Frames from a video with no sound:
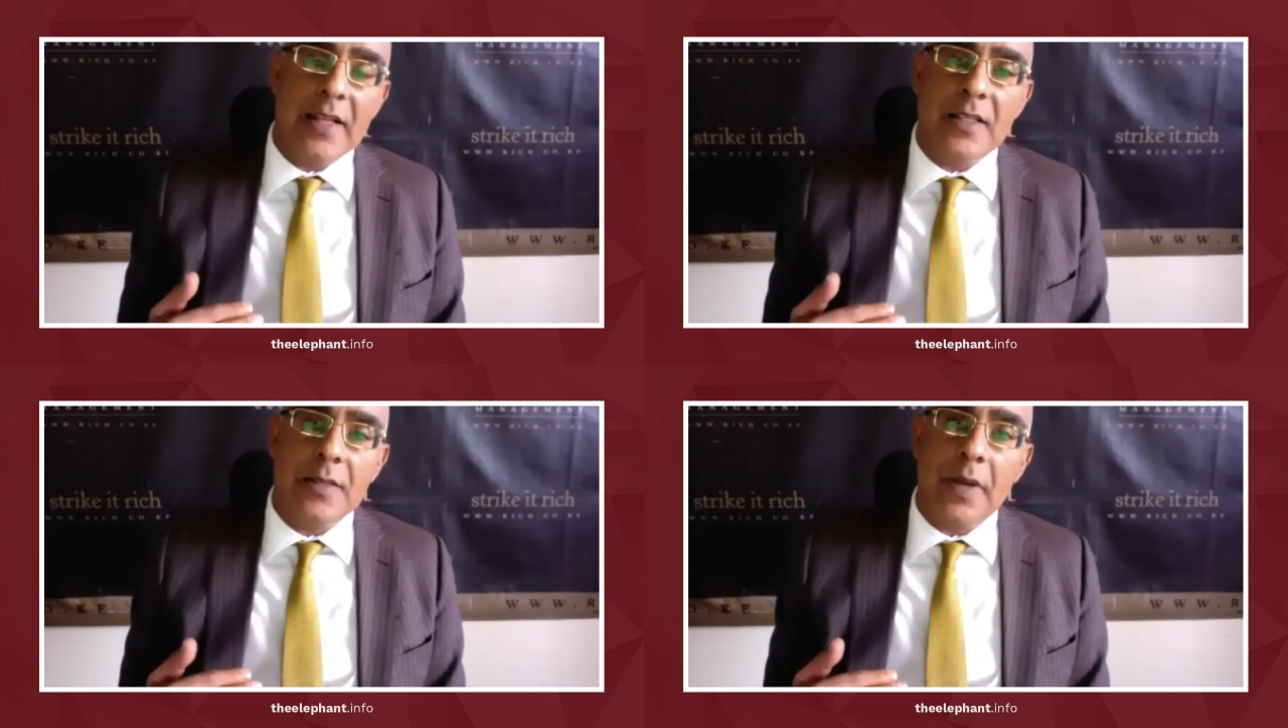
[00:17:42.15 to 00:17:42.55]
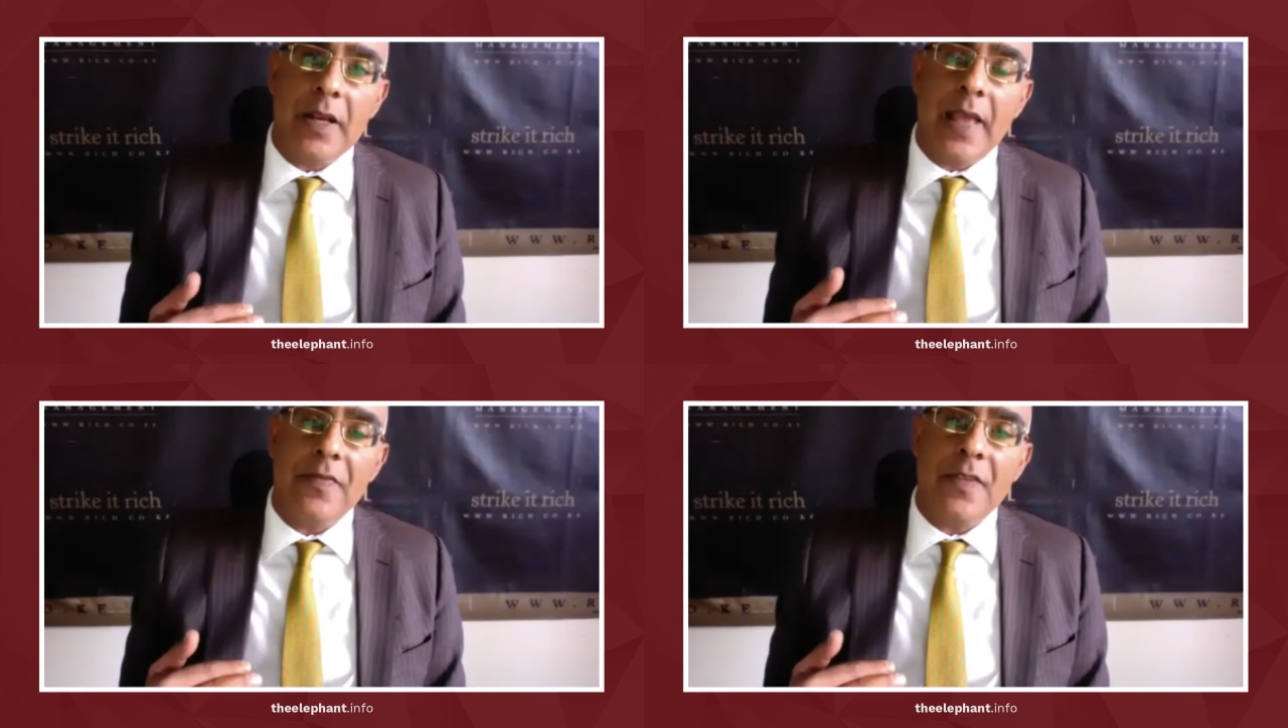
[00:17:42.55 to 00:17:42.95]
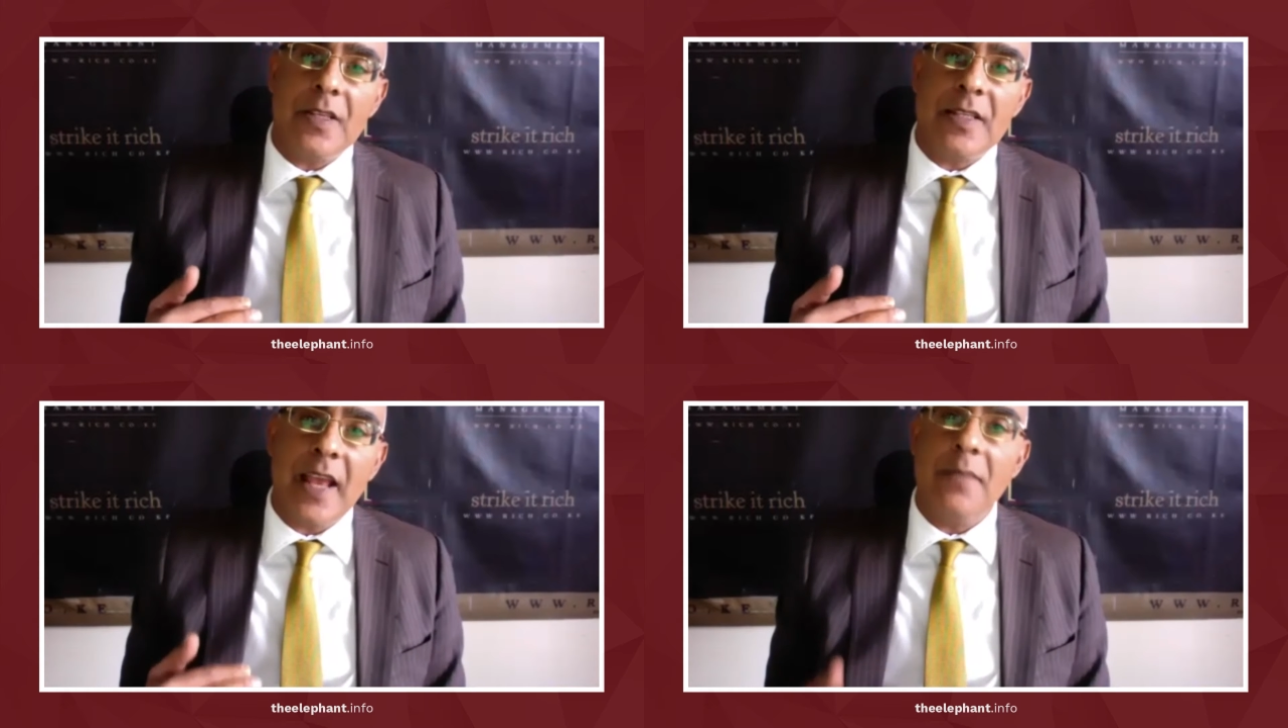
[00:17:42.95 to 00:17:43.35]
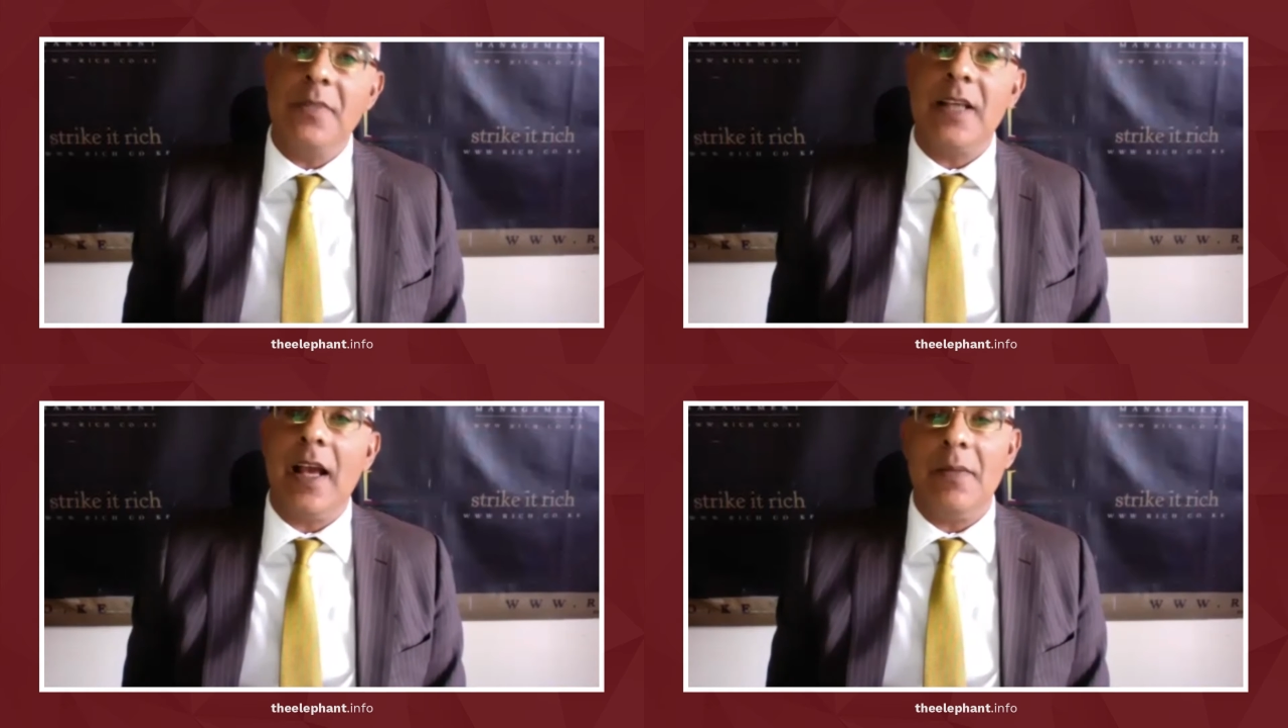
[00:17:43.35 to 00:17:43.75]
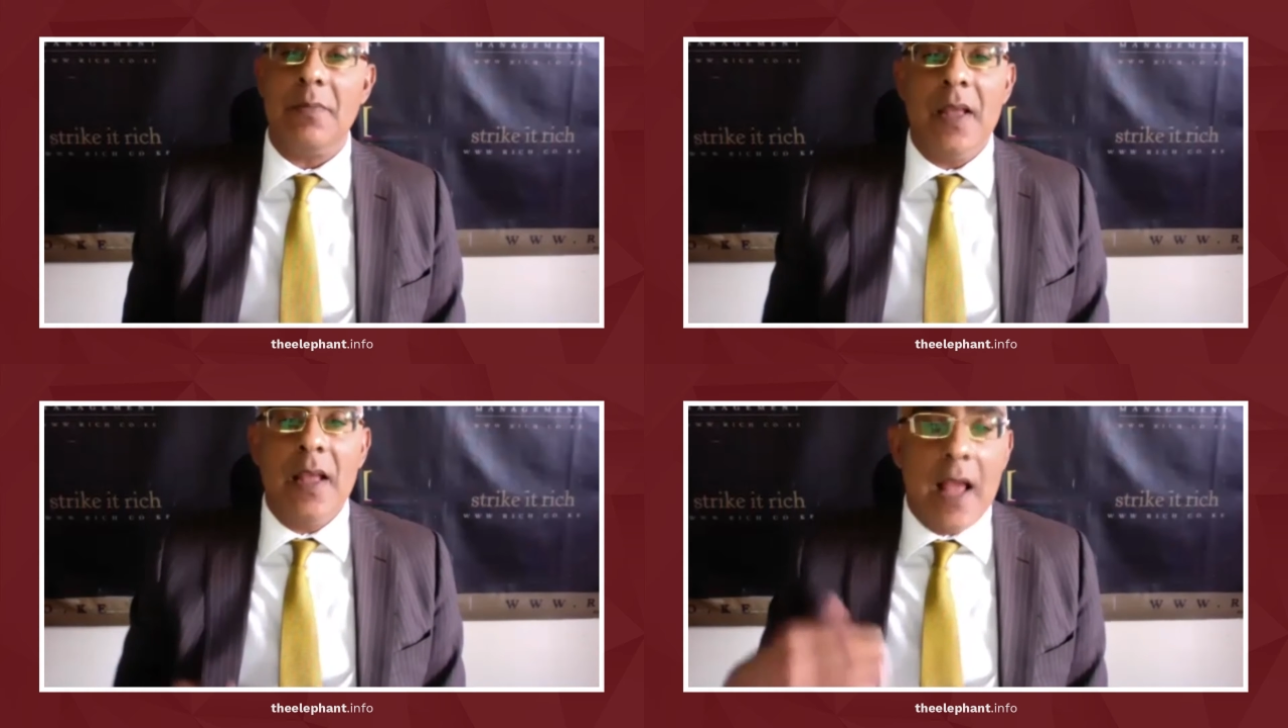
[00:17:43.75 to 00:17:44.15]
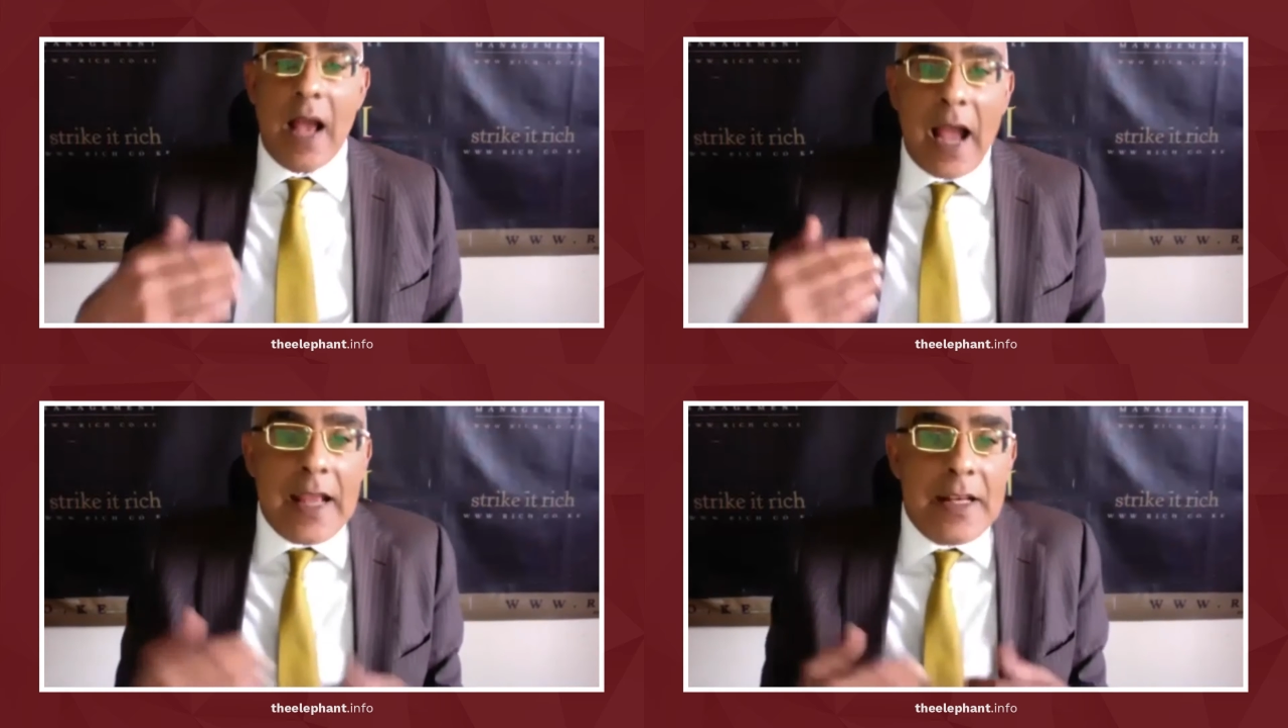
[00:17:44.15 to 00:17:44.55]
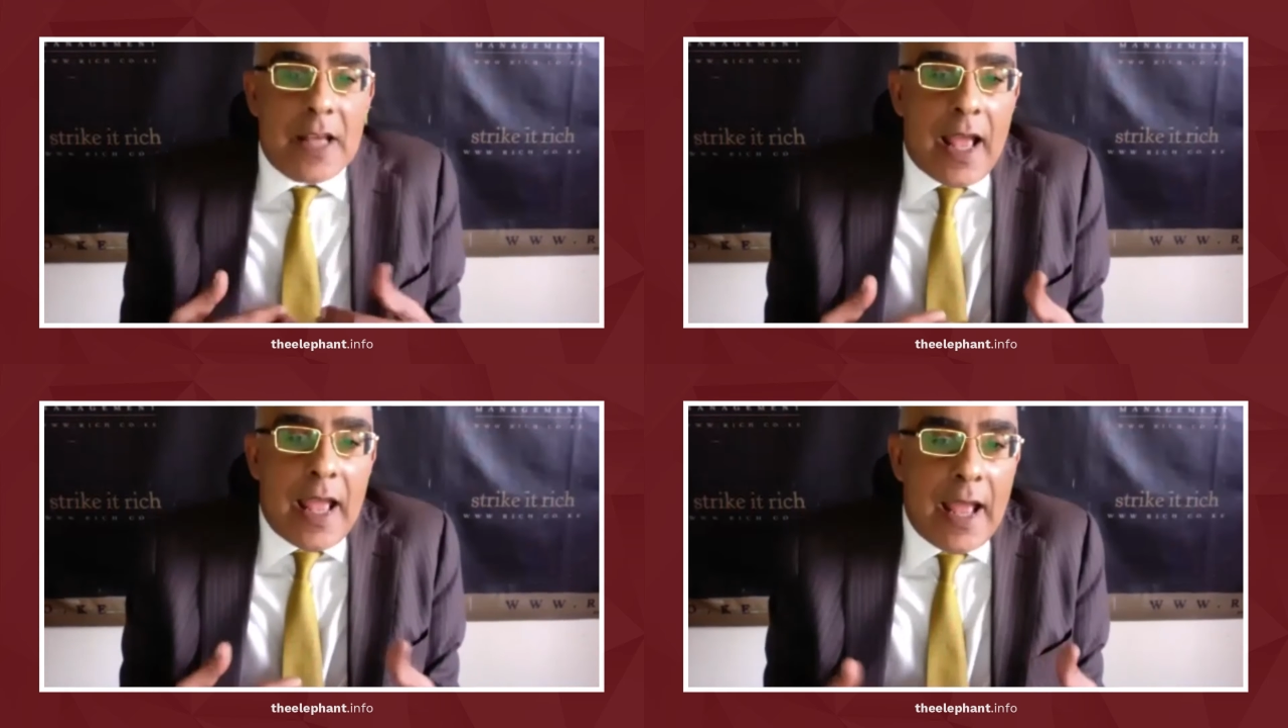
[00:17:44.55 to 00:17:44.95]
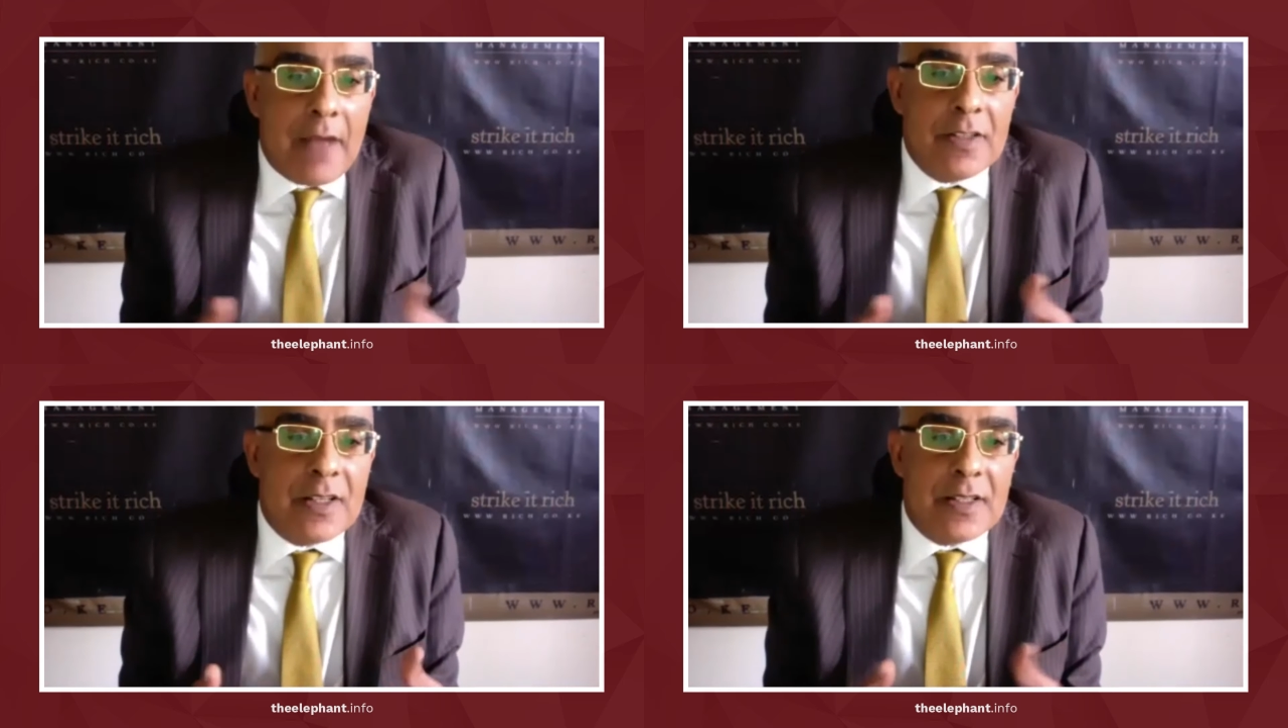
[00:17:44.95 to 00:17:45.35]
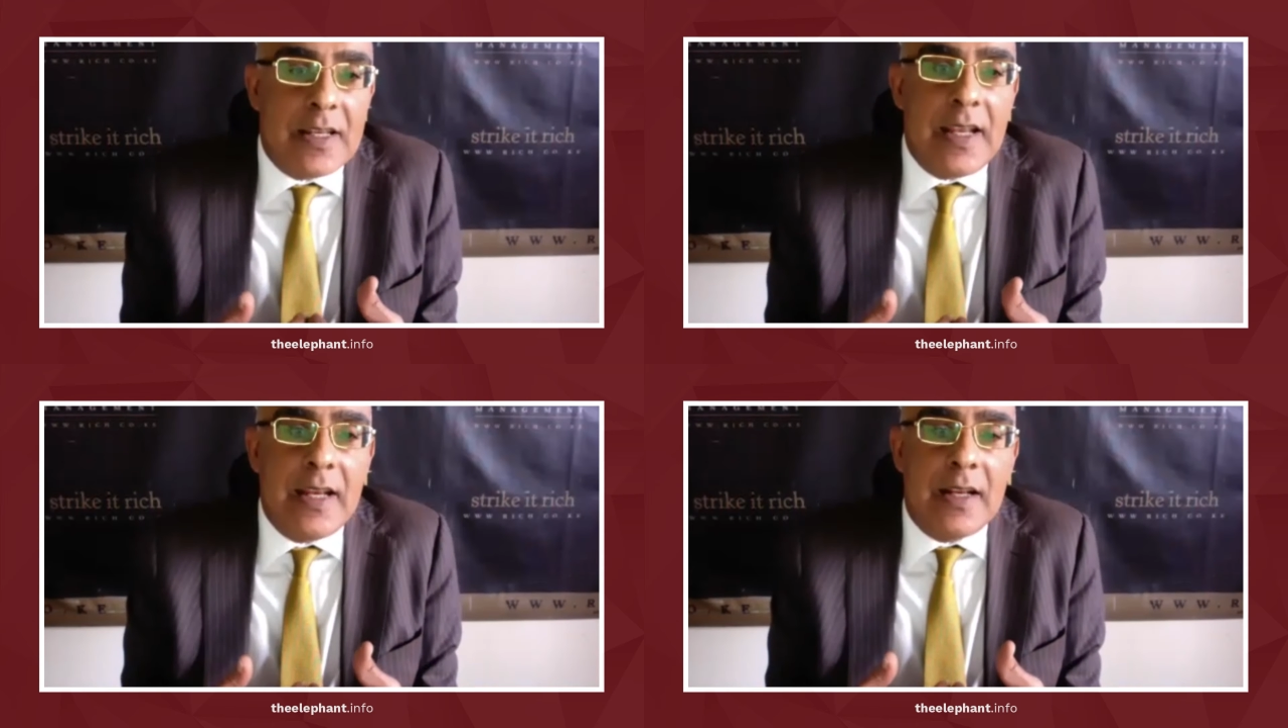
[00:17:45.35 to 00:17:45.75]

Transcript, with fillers: And it's, at the same time, I haven't seen